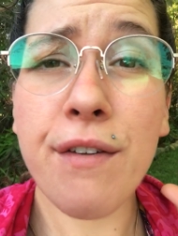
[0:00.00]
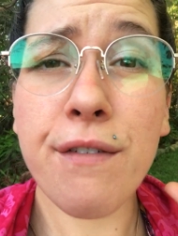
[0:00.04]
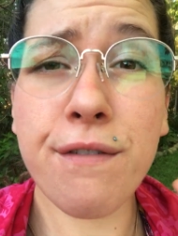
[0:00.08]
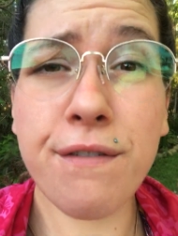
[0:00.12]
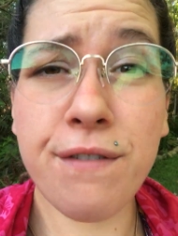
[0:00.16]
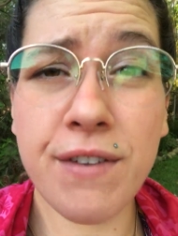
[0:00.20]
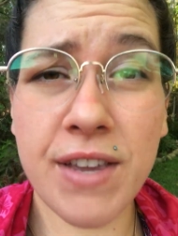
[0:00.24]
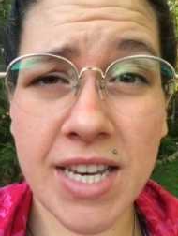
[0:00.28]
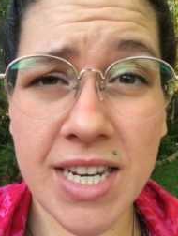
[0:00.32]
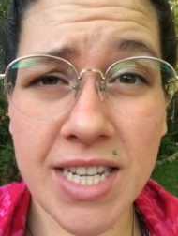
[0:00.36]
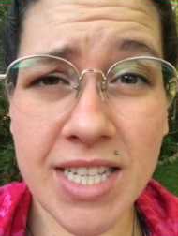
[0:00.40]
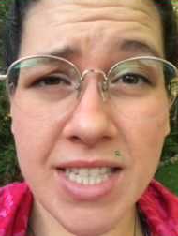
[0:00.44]

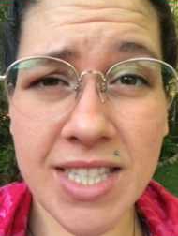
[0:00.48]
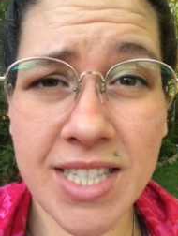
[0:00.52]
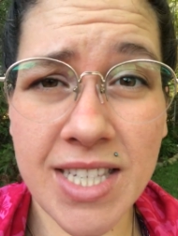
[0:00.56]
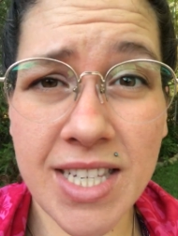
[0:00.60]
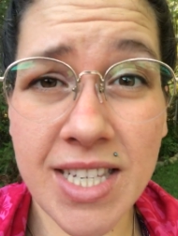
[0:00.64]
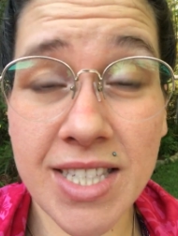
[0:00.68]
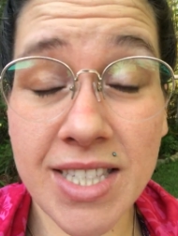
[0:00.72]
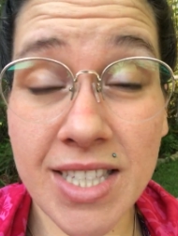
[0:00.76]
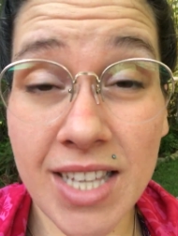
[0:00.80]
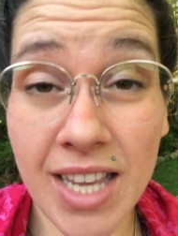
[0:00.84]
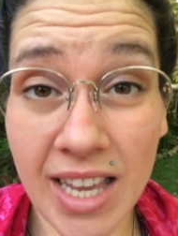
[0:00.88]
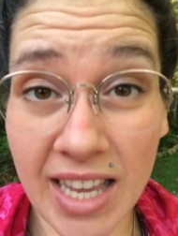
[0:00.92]

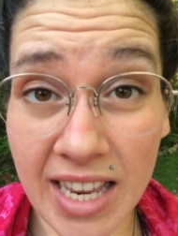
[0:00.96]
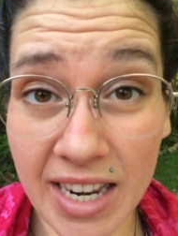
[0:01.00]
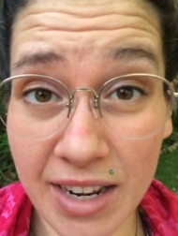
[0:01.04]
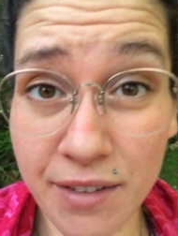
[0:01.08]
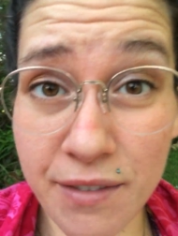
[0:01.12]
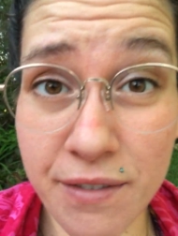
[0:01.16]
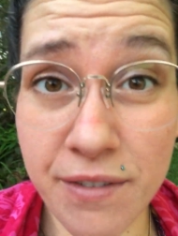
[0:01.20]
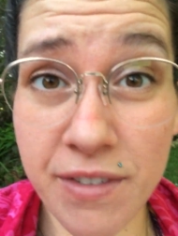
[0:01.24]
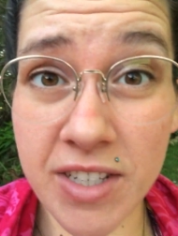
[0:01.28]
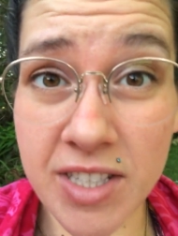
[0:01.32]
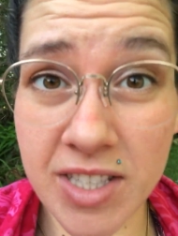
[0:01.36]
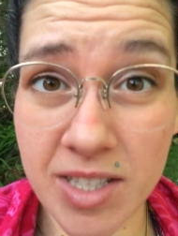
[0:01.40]
Venus's
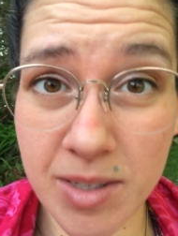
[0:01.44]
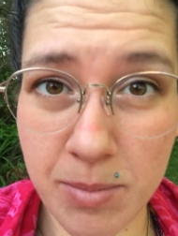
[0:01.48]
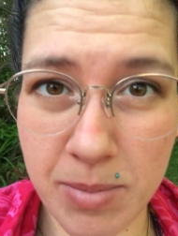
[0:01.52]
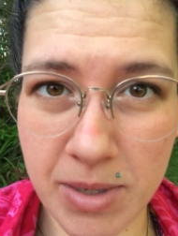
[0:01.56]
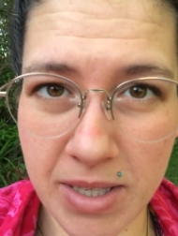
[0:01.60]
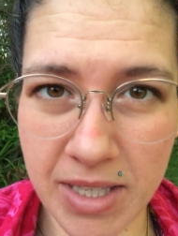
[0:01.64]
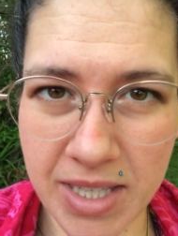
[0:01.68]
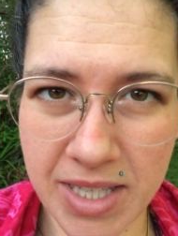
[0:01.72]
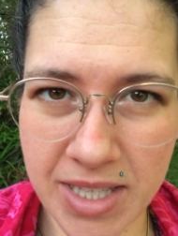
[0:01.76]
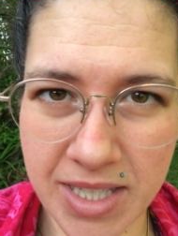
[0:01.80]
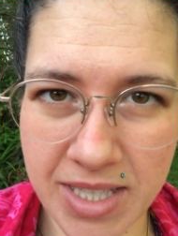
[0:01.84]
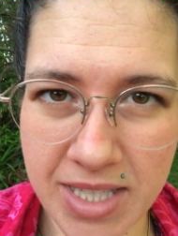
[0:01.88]

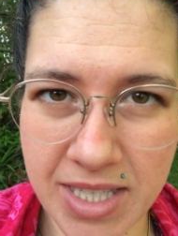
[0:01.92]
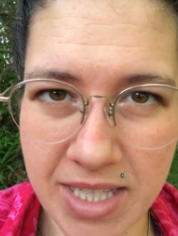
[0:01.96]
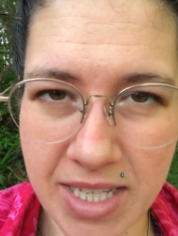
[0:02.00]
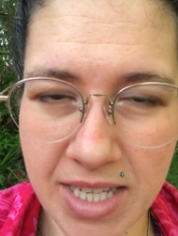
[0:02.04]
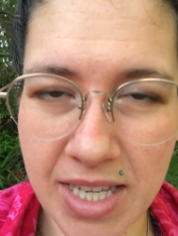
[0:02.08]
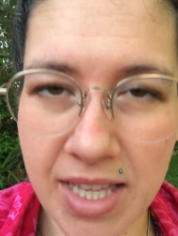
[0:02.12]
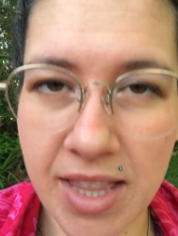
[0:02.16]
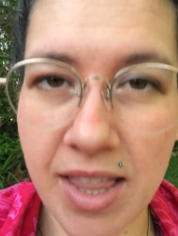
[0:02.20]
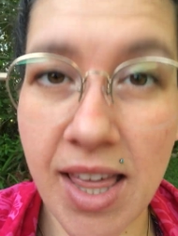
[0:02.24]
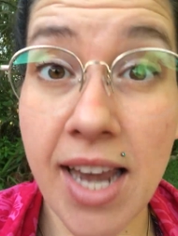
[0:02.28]
invisibility